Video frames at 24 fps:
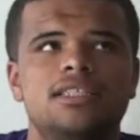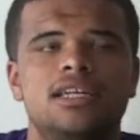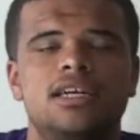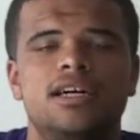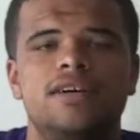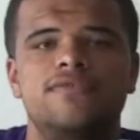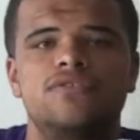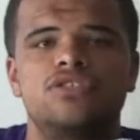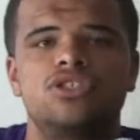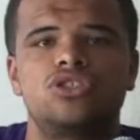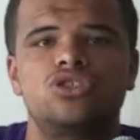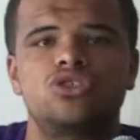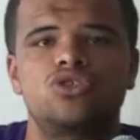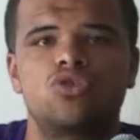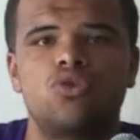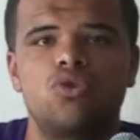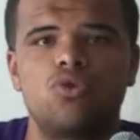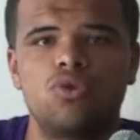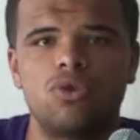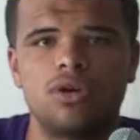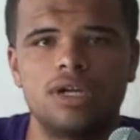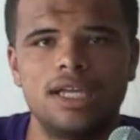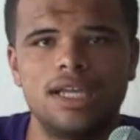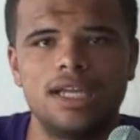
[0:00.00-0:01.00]
of
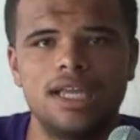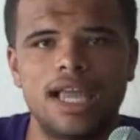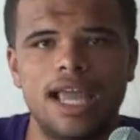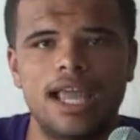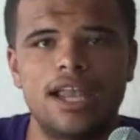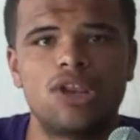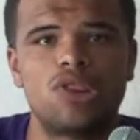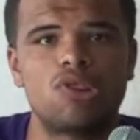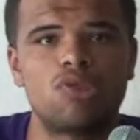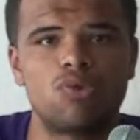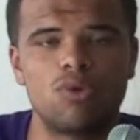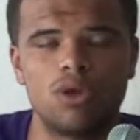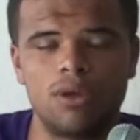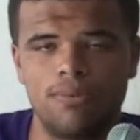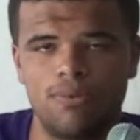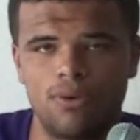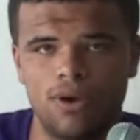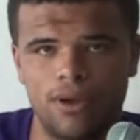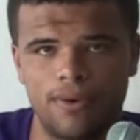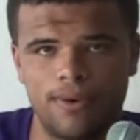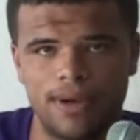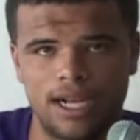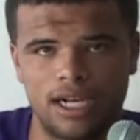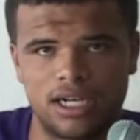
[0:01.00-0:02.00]
scoring and
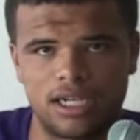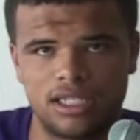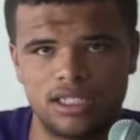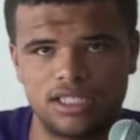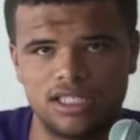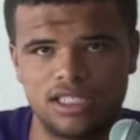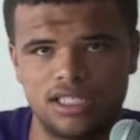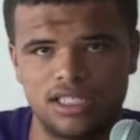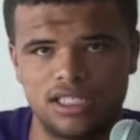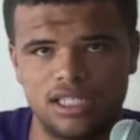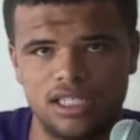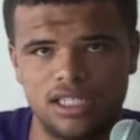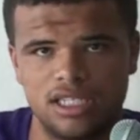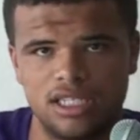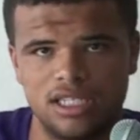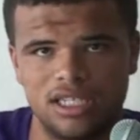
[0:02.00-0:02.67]
three-point records.